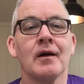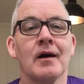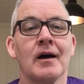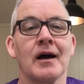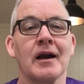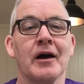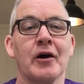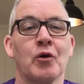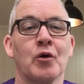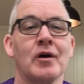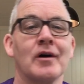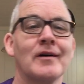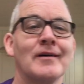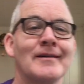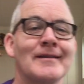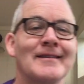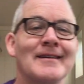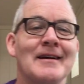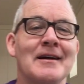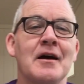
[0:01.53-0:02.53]
Hello,
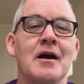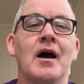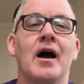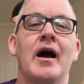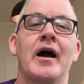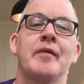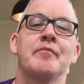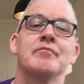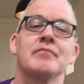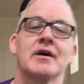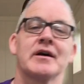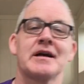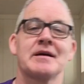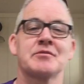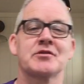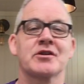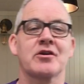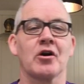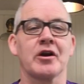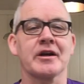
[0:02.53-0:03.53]
my
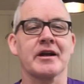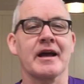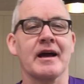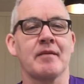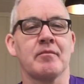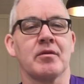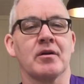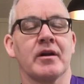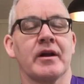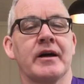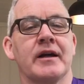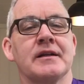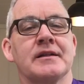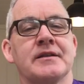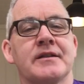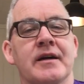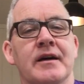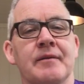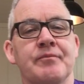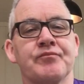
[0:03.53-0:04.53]
name's Colin Campbell
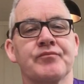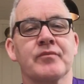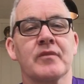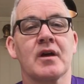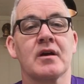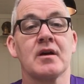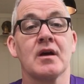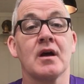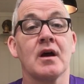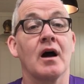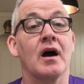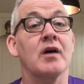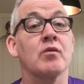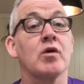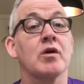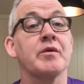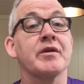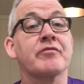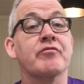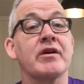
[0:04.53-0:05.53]
and I
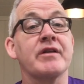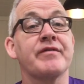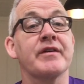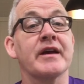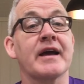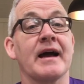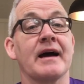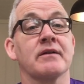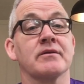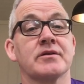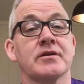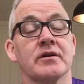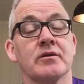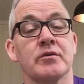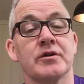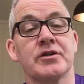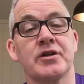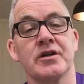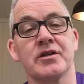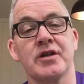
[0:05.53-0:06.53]
work with Grief Encounter,
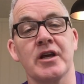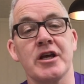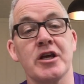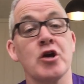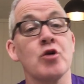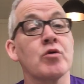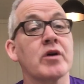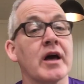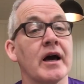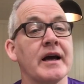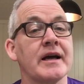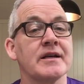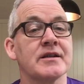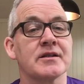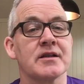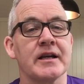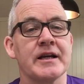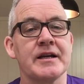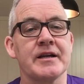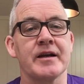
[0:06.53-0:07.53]
which is the
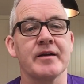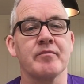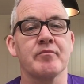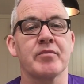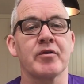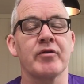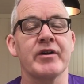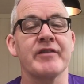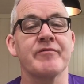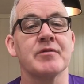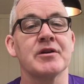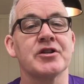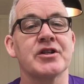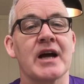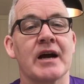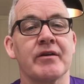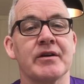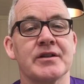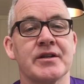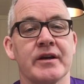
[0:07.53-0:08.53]
UK's leading bereavement
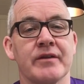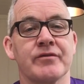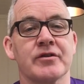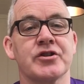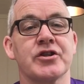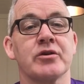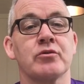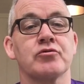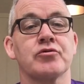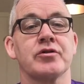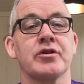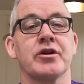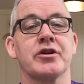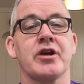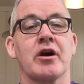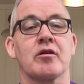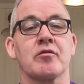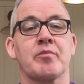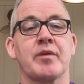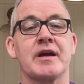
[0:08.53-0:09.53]
charity for children and
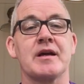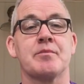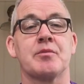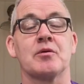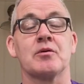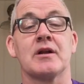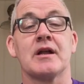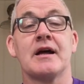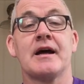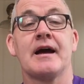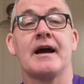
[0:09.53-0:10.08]
young people.